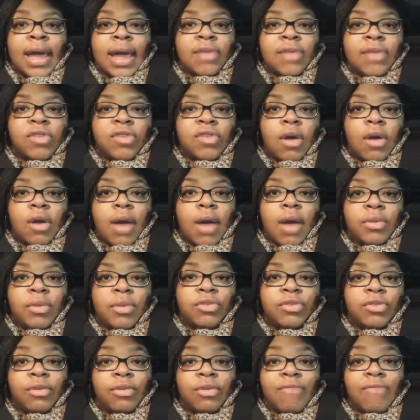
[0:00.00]
And so I
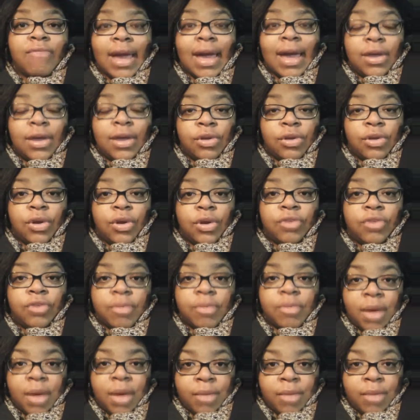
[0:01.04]
want to invite you to go
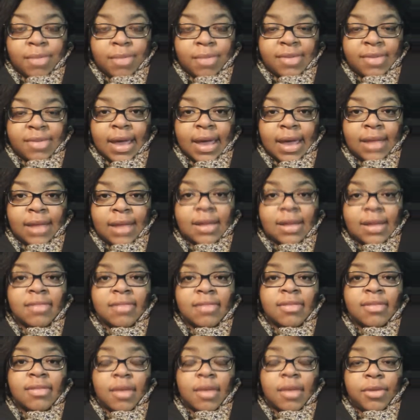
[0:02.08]
to my website.
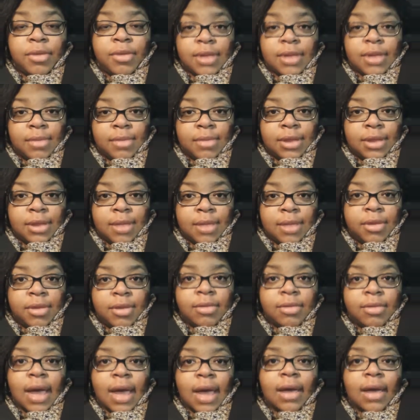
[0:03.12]
That's
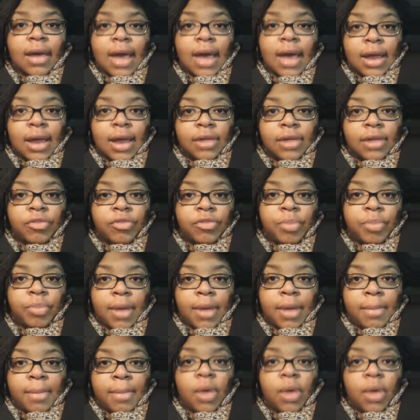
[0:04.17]

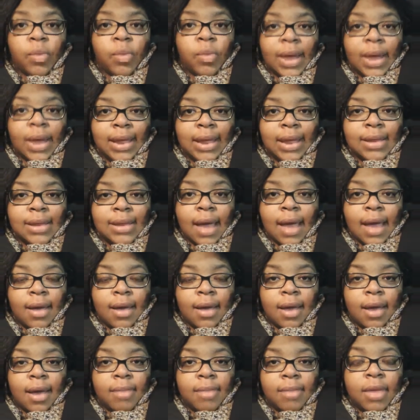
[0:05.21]

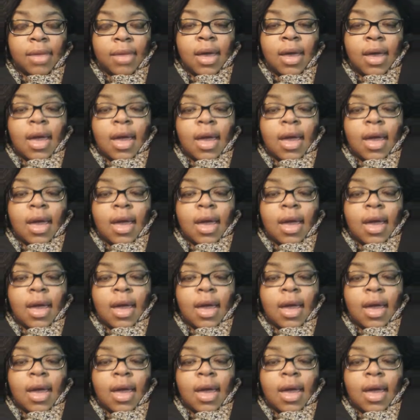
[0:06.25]
www.collegeprepready.com.